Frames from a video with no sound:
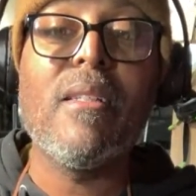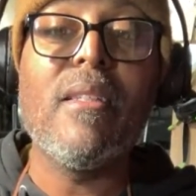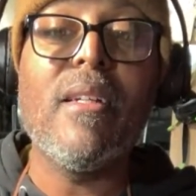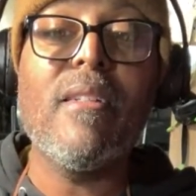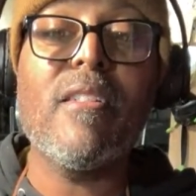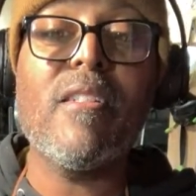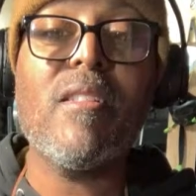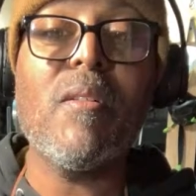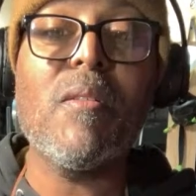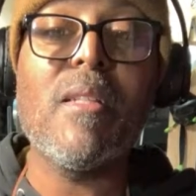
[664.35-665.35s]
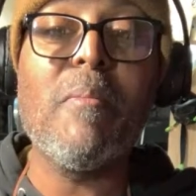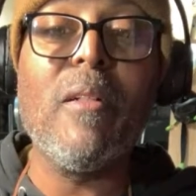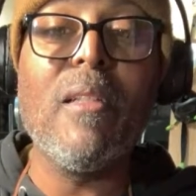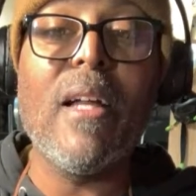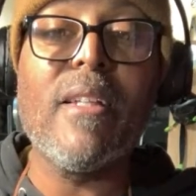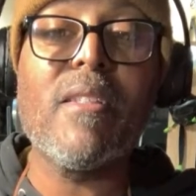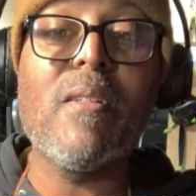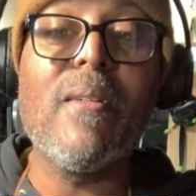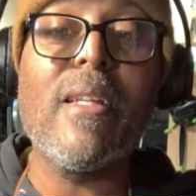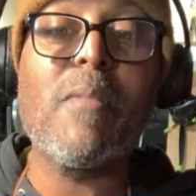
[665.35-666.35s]
they're just so simple and
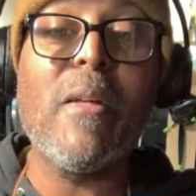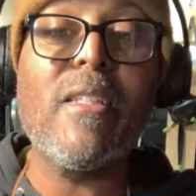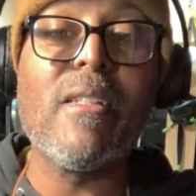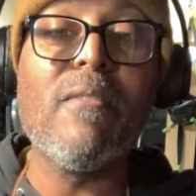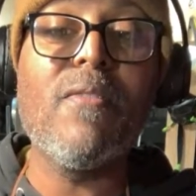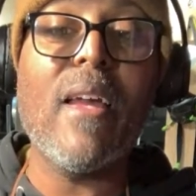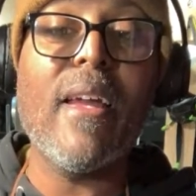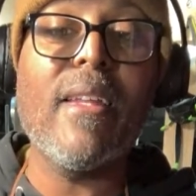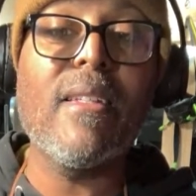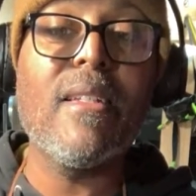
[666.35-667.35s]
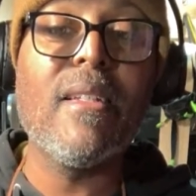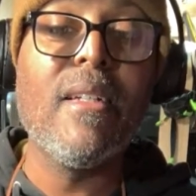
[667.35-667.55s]
so inexpensive, and